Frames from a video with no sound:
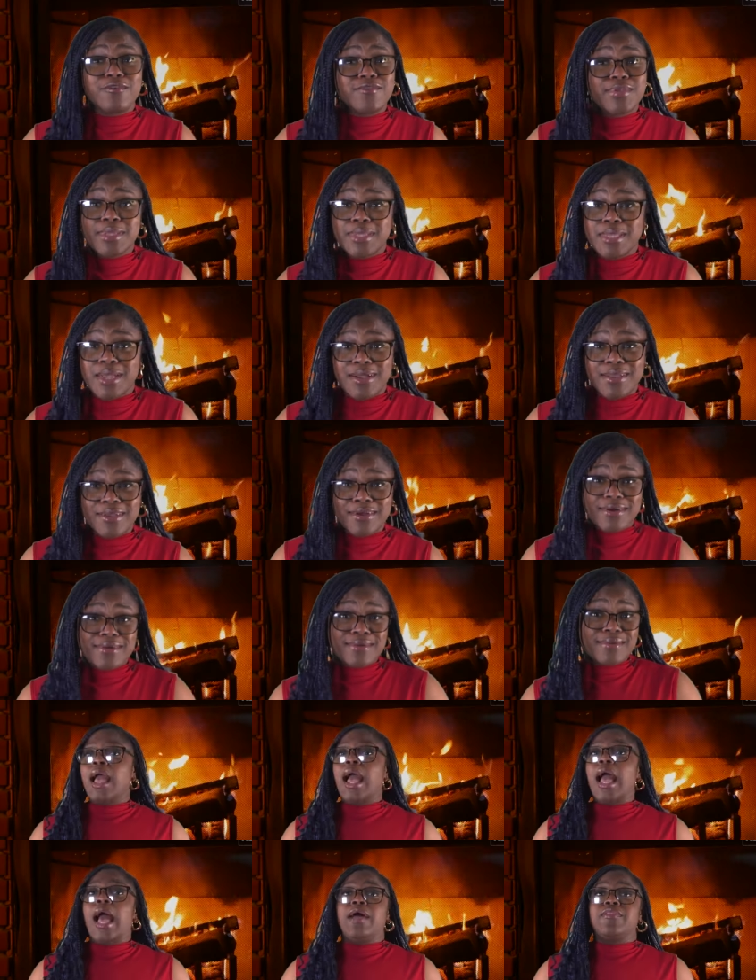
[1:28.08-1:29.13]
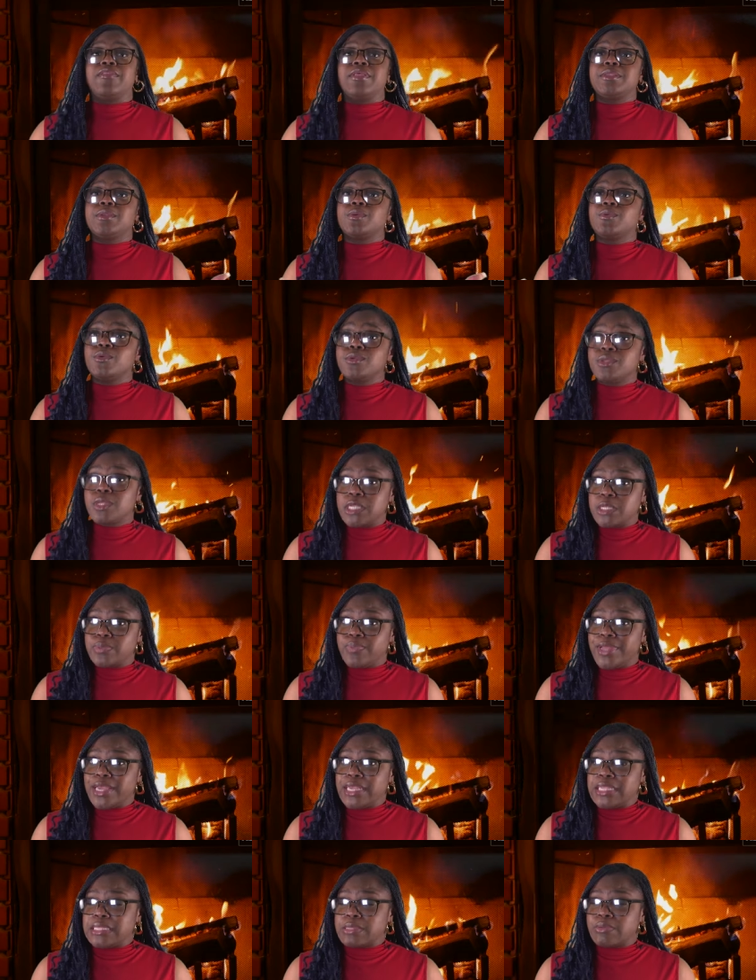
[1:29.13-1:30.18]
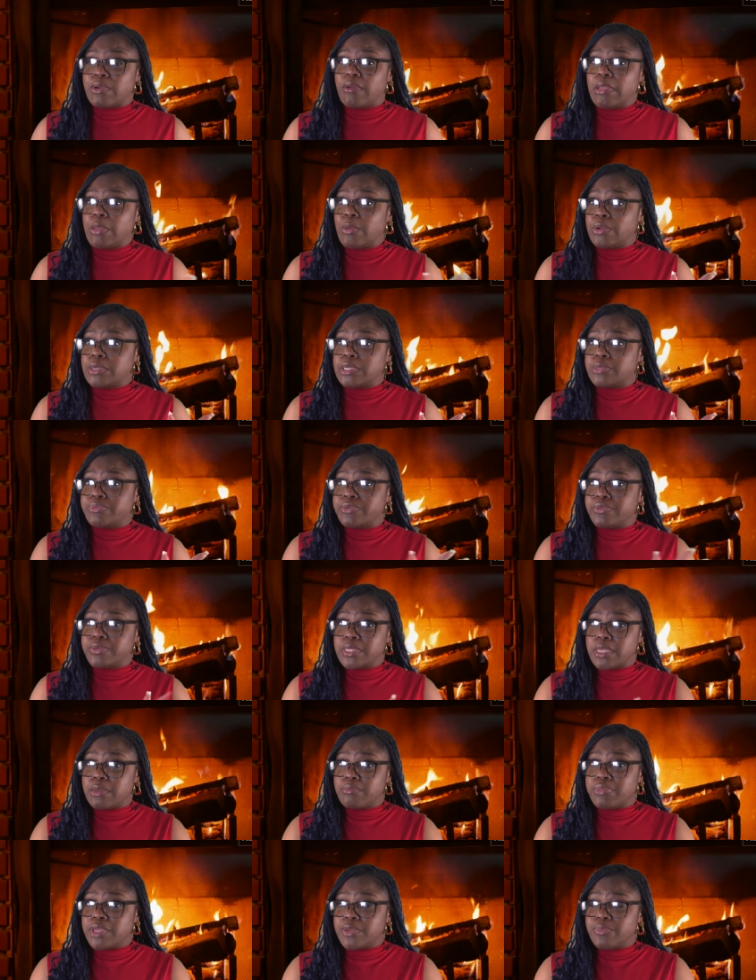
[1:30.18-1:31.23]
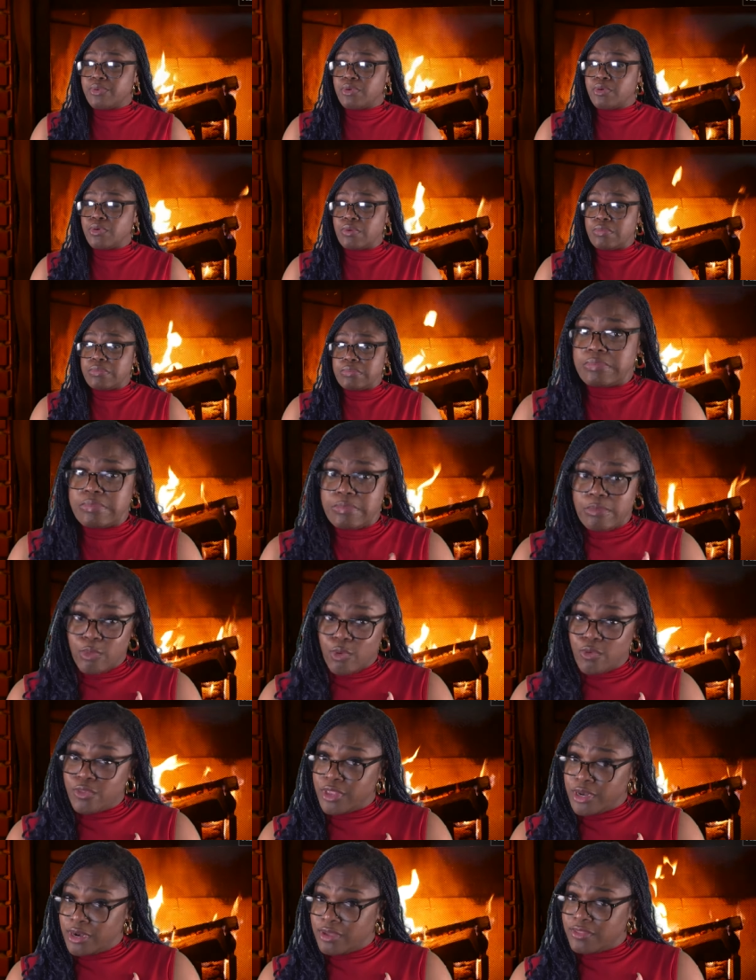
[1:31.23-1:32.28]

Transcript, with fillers: of desire. And this also explains why we want to be with some people more than